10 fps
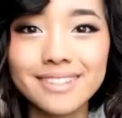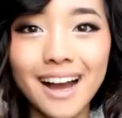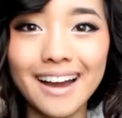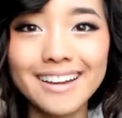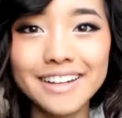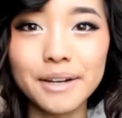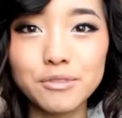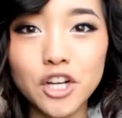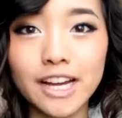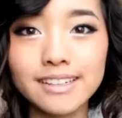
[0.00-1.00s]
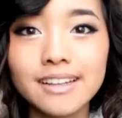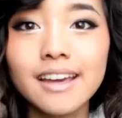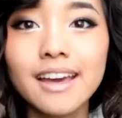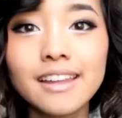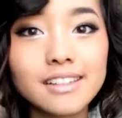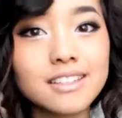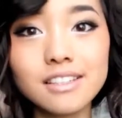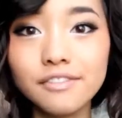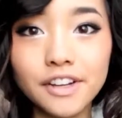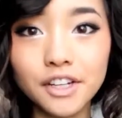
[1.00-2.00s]
Hi, I'm Jen. This is
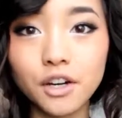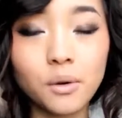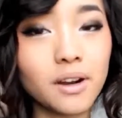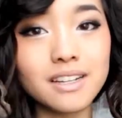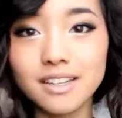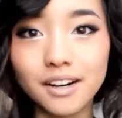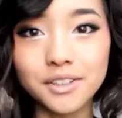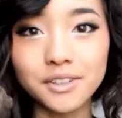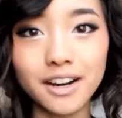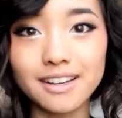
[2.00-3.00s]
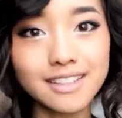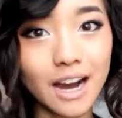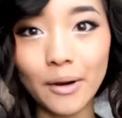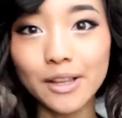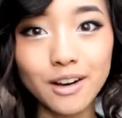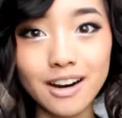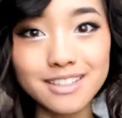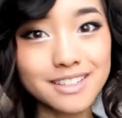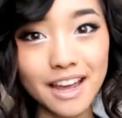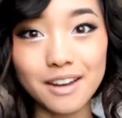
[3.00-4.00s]
the video where I tell you guys how I
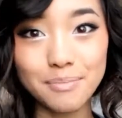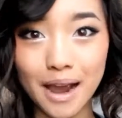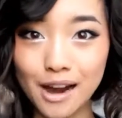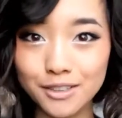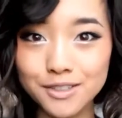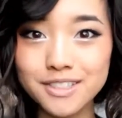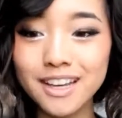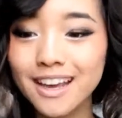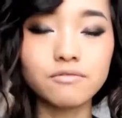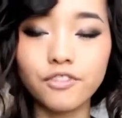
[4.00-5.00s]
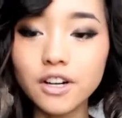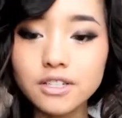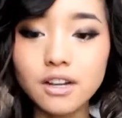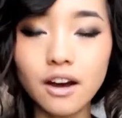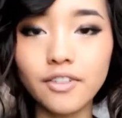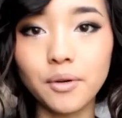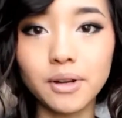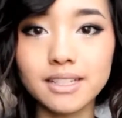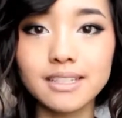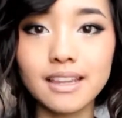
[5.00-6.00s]
lost 10 pounds. First off, I
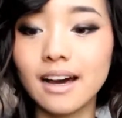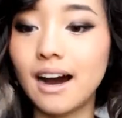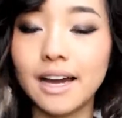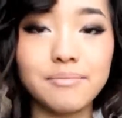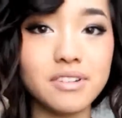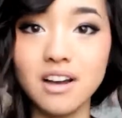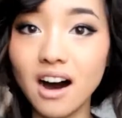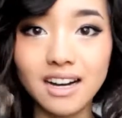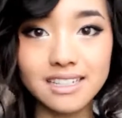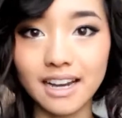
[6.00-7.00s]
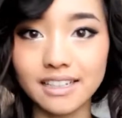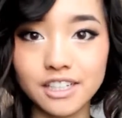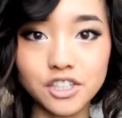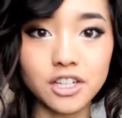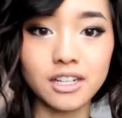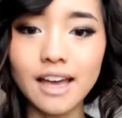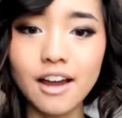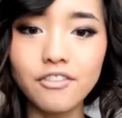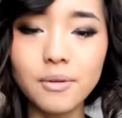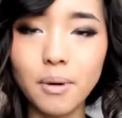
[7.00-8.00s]
want to say that I am not a dietitian.
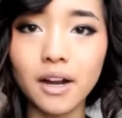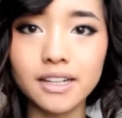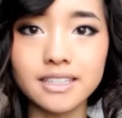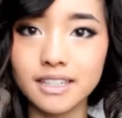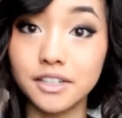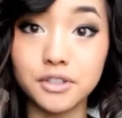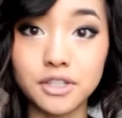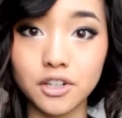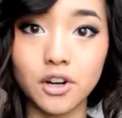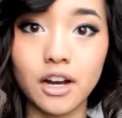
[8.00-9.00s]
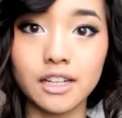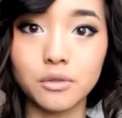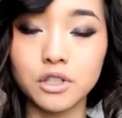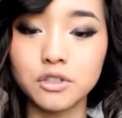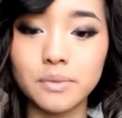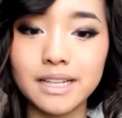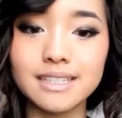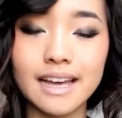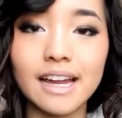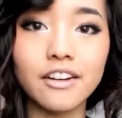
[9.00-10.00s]
Every body is idiosyncratic, which
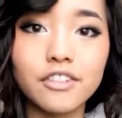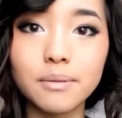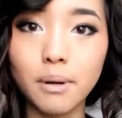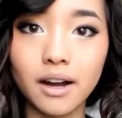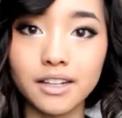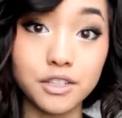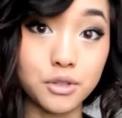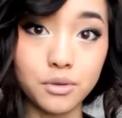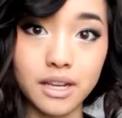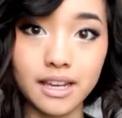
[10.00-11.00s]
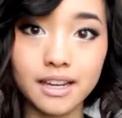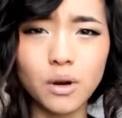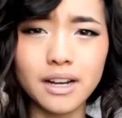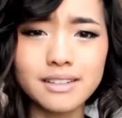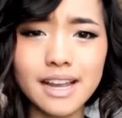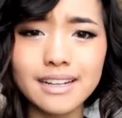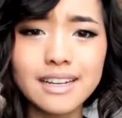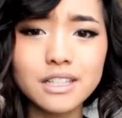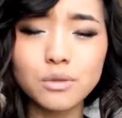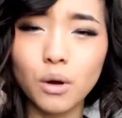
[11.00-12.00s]
means that every body is unique. What
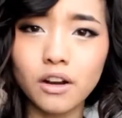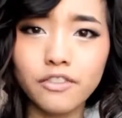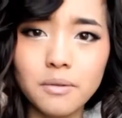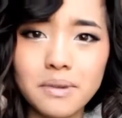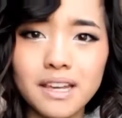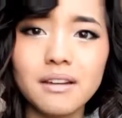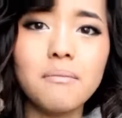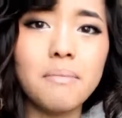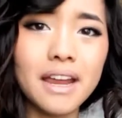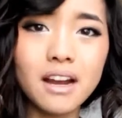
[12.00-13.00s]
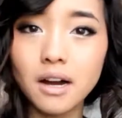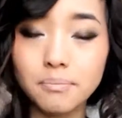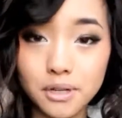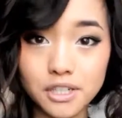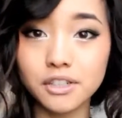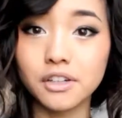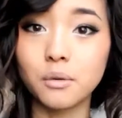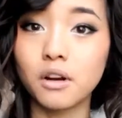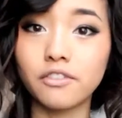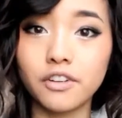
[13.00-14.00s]
techniques work for me may not particularly
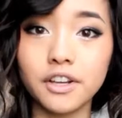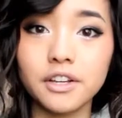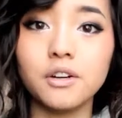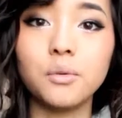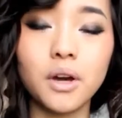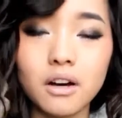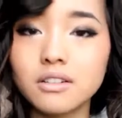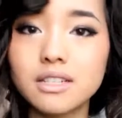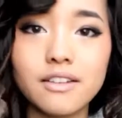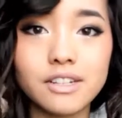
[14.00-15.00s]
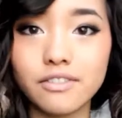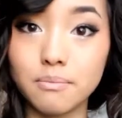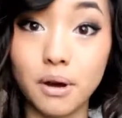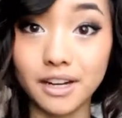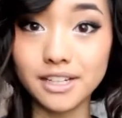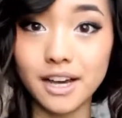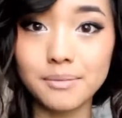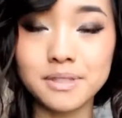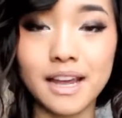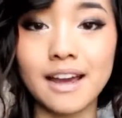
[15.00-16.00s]
work for you. We all just have different body
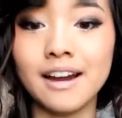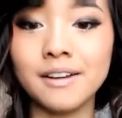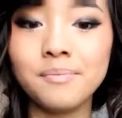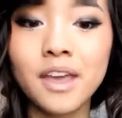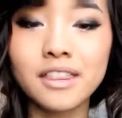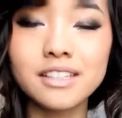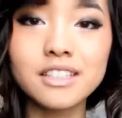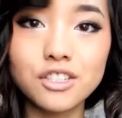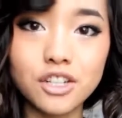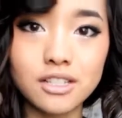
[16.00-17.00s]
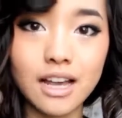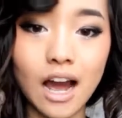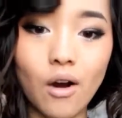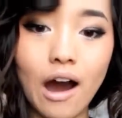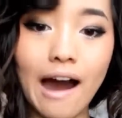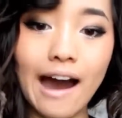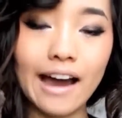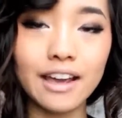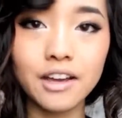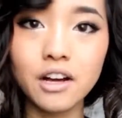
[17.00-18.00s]
types, and this is just how
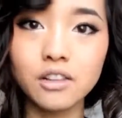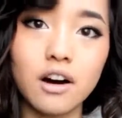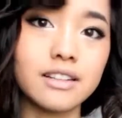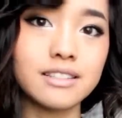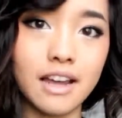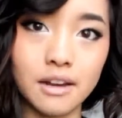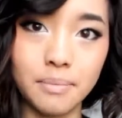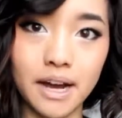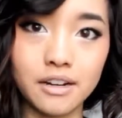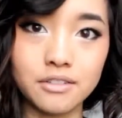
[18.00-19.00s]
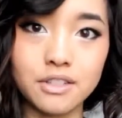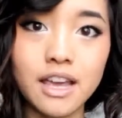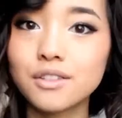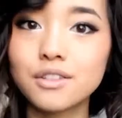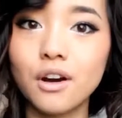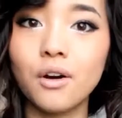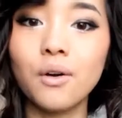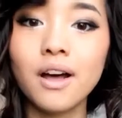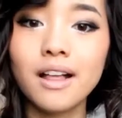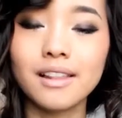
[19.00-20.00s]
I lost 10 pounds.
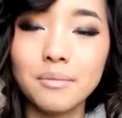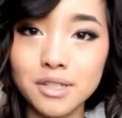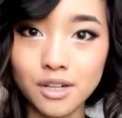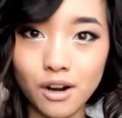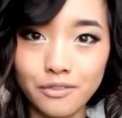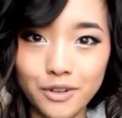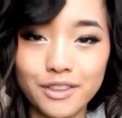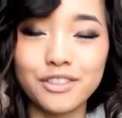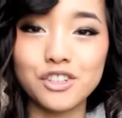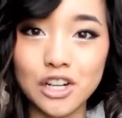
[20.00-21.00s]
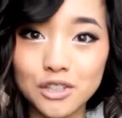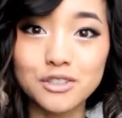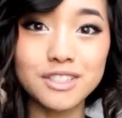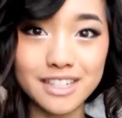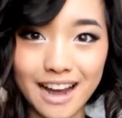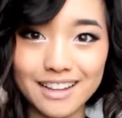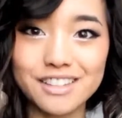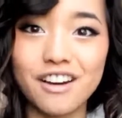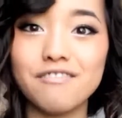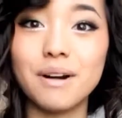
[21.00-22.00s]
So let me start off with the general stats
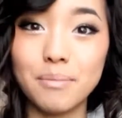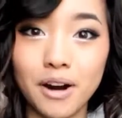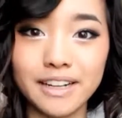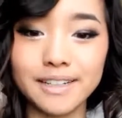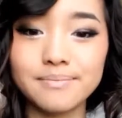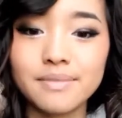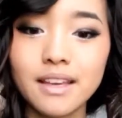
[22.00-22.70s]
of my body.